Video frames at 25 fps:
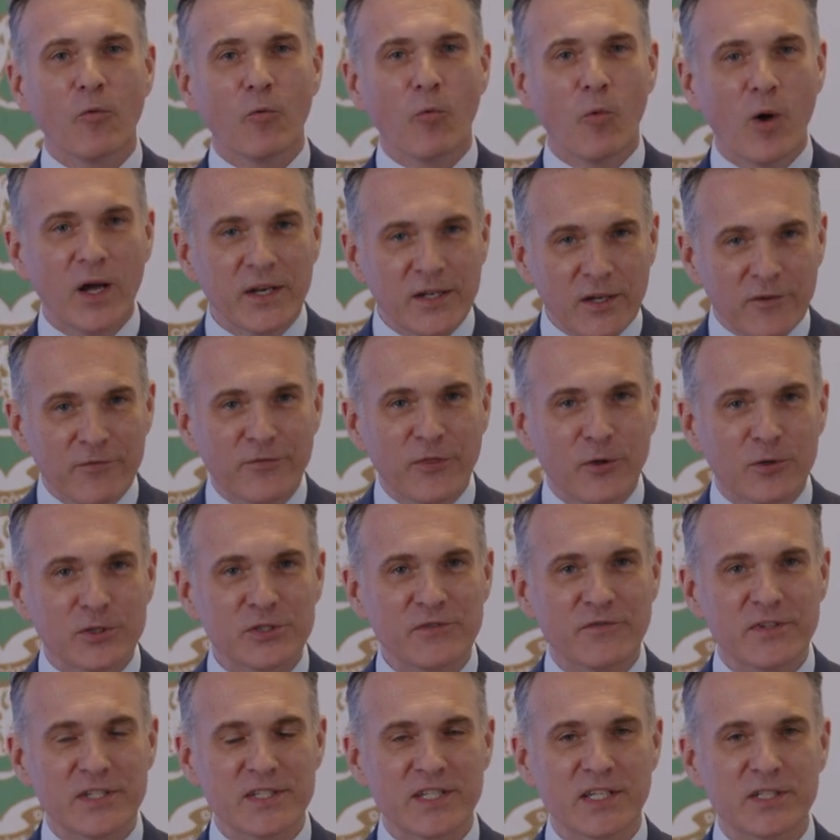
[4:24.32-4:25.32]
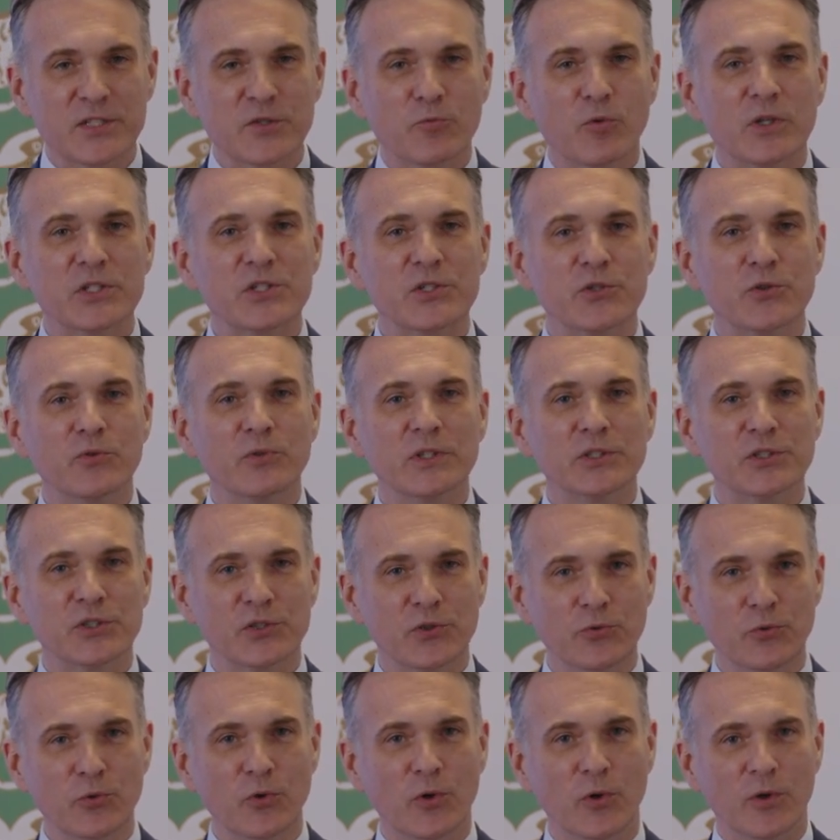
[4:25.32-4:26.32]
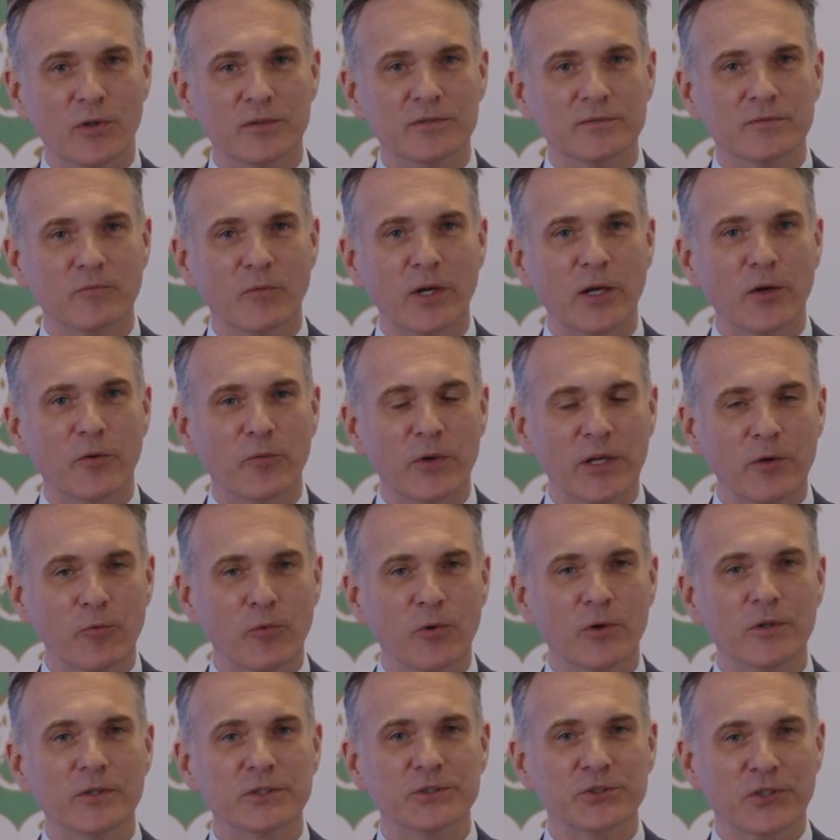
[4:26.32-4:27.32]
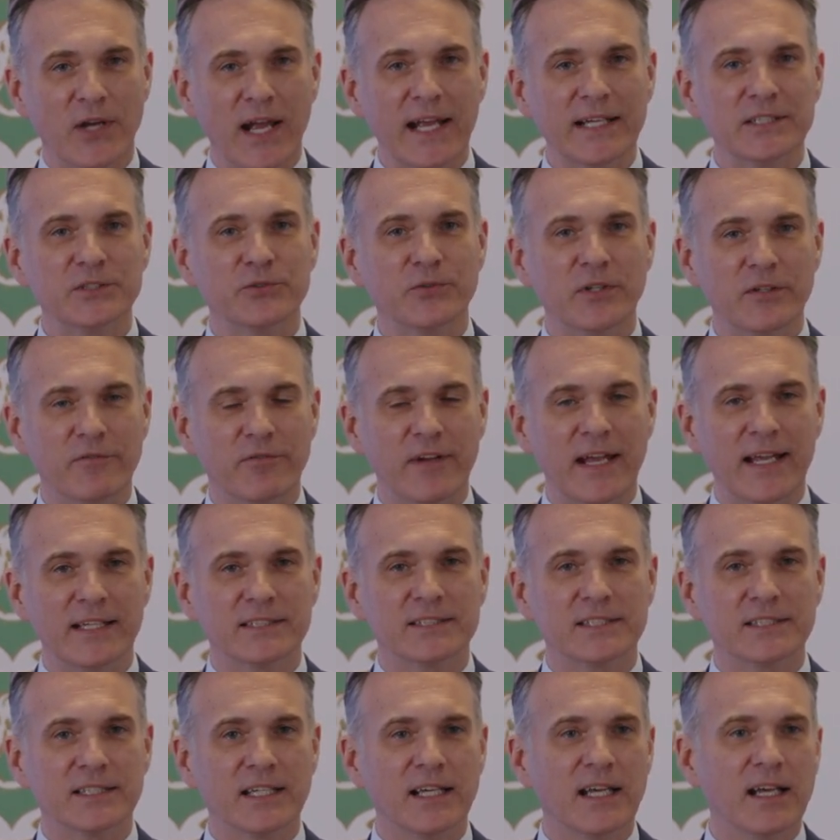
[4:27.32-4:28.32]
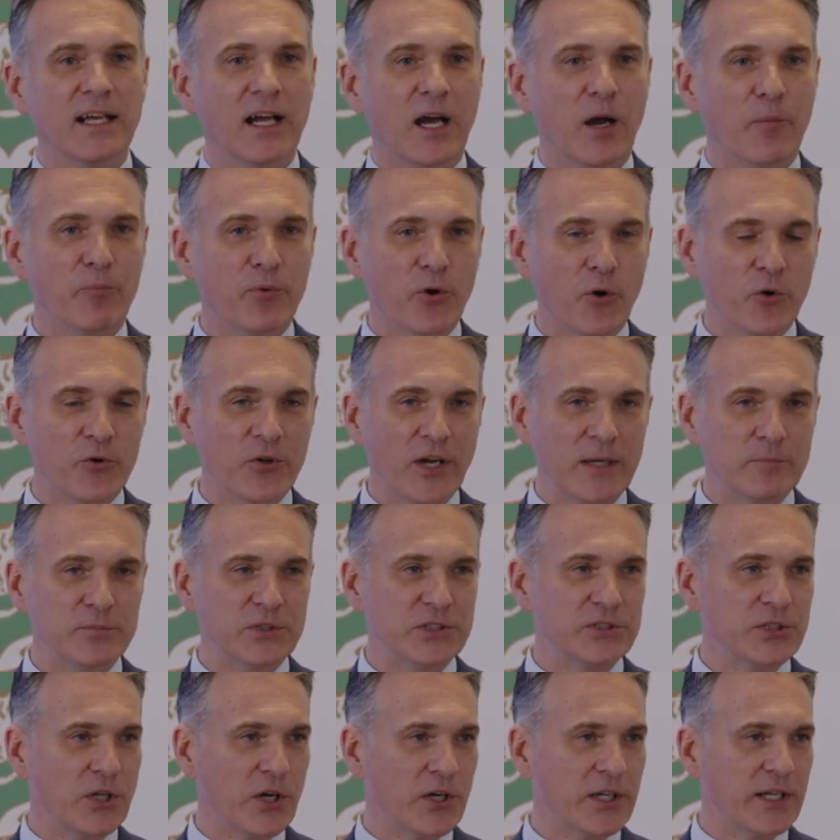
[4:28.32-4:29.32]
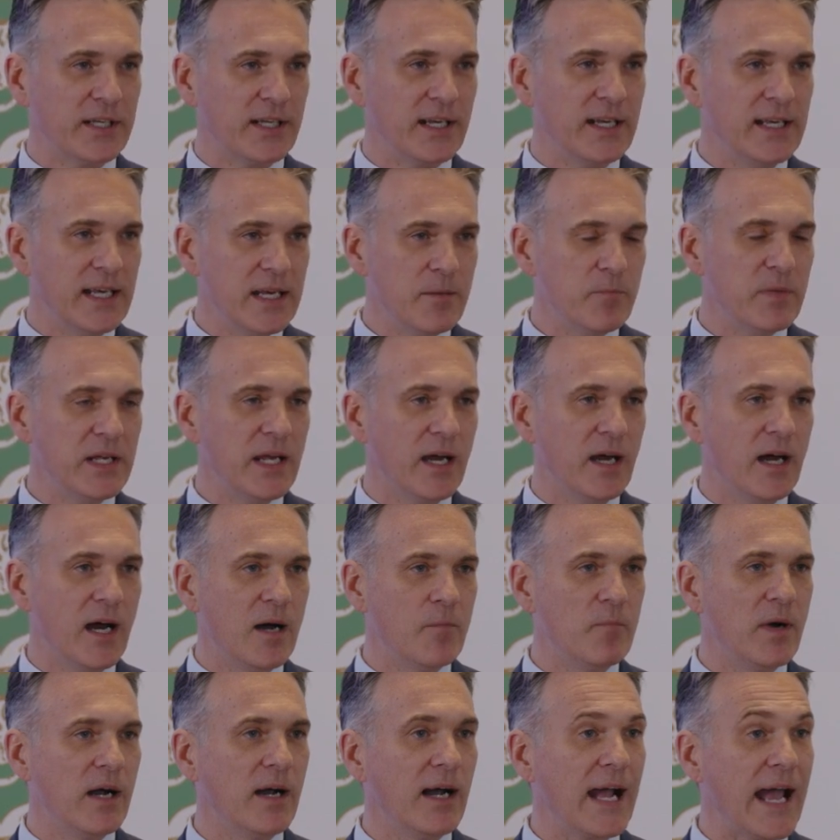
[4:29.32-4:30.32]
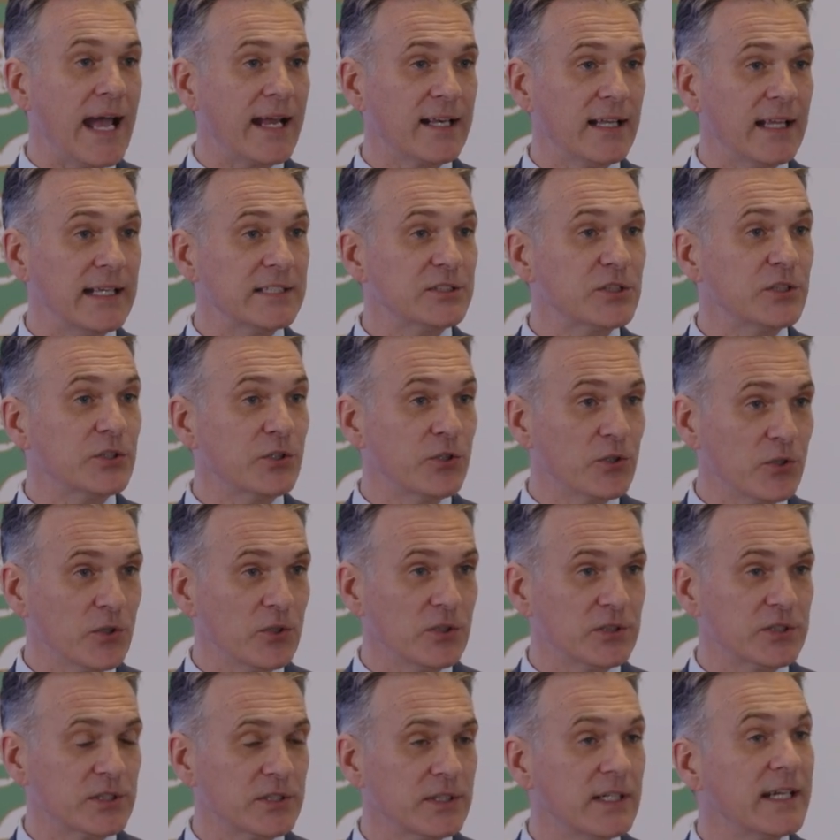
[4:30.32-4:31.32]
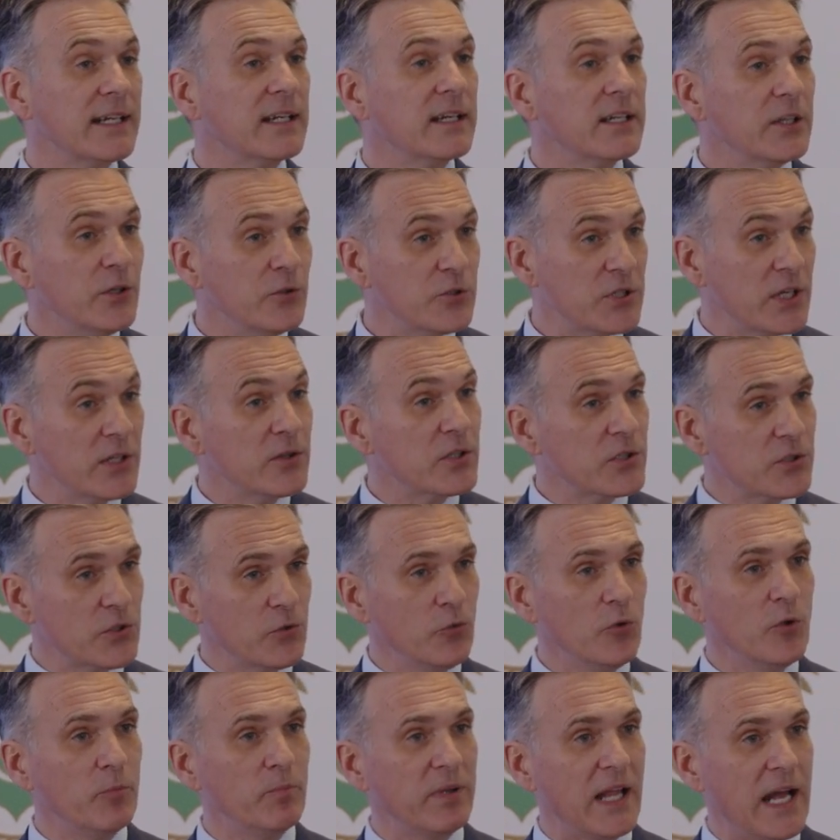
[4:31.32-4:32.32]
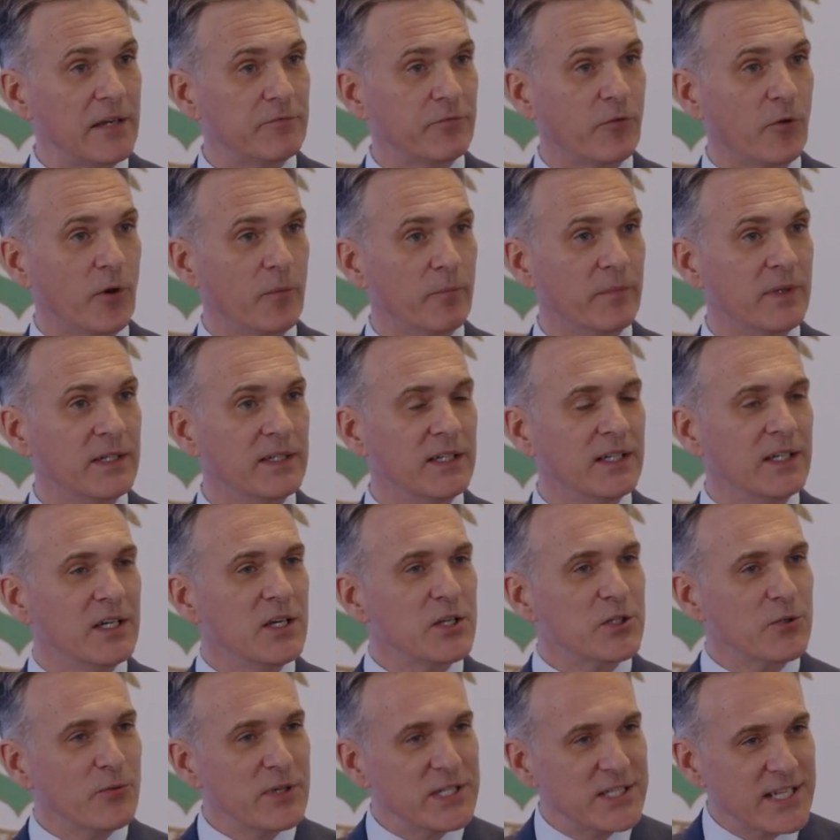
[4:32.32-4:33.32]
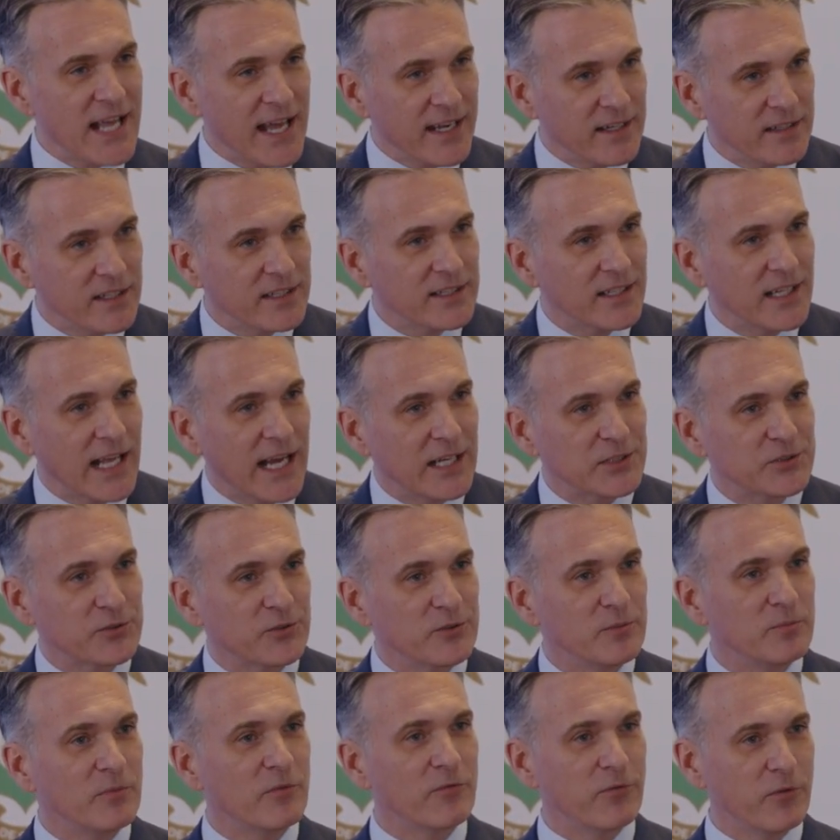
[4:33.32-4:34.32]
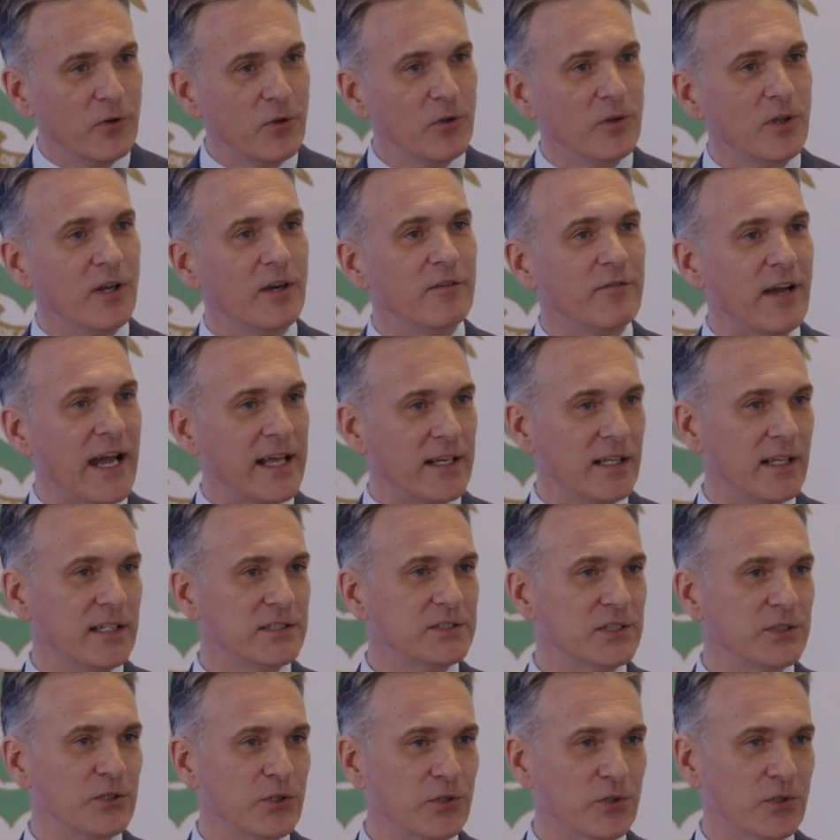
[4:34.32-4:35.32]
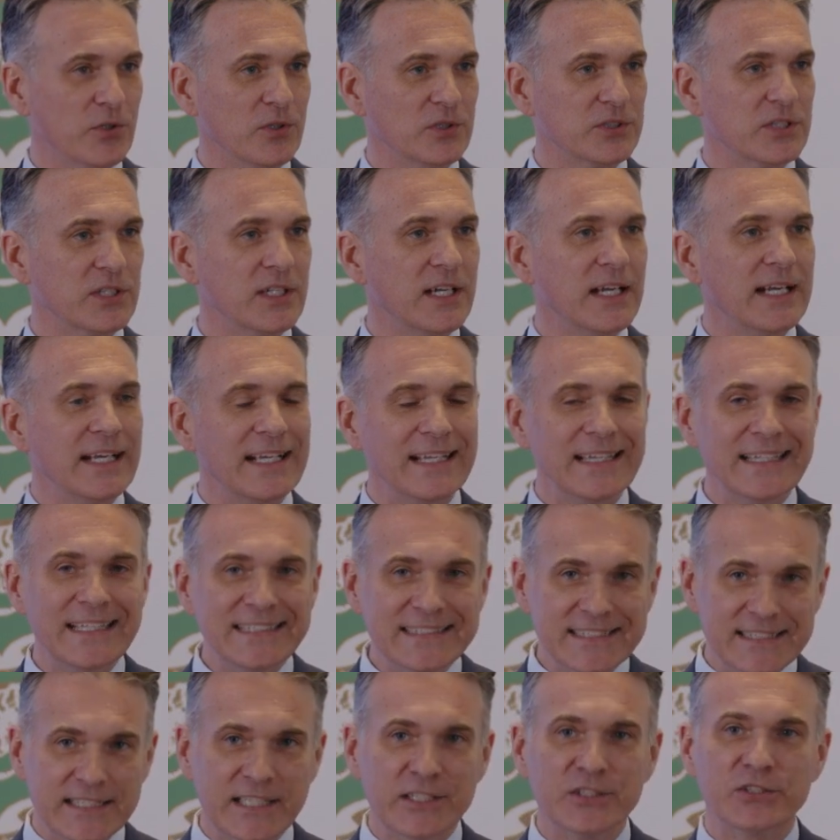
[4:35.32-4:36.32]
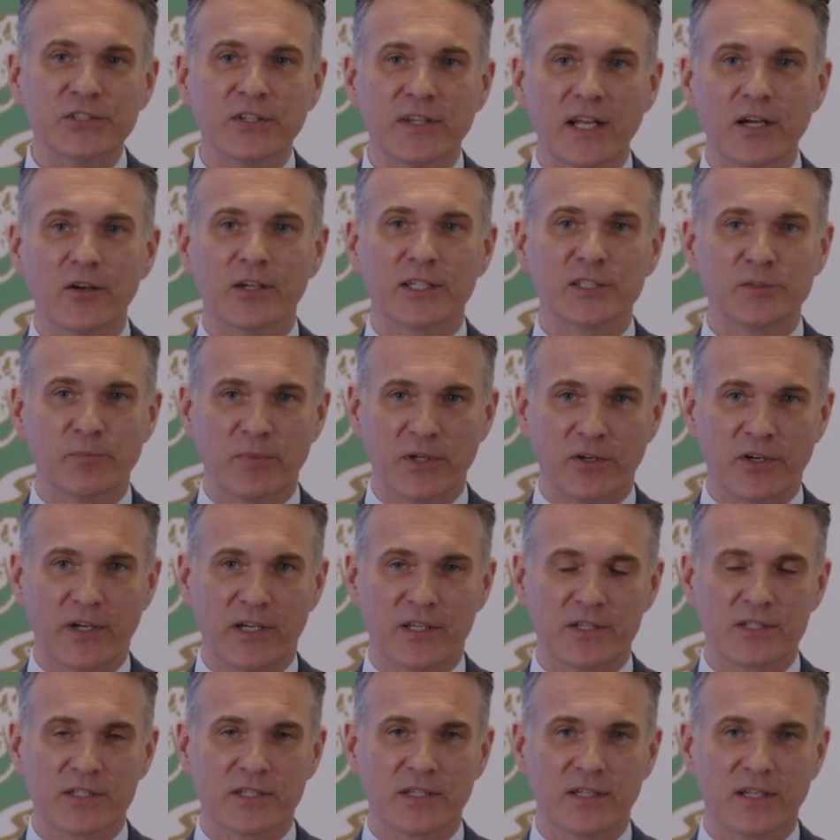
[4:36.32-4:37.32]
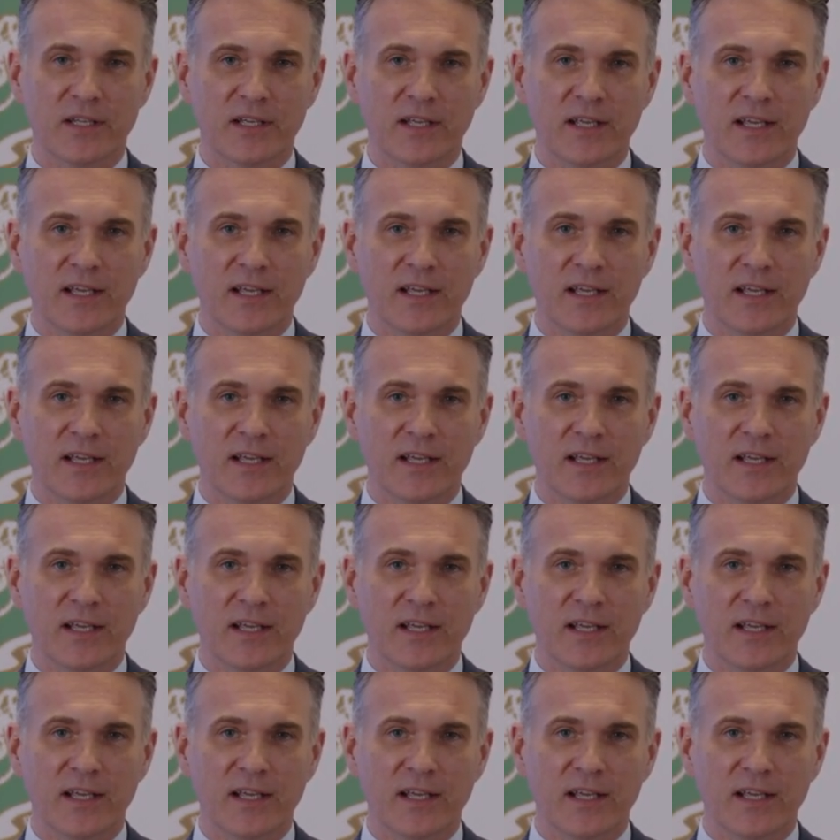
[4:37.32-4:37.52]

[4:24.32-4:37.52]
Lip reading: One of those visits was to a school where we were trying to advance a program to target anemia among adolescent girls using the school platform. So we sat in a classroom full of adolescent girls listening to their experience.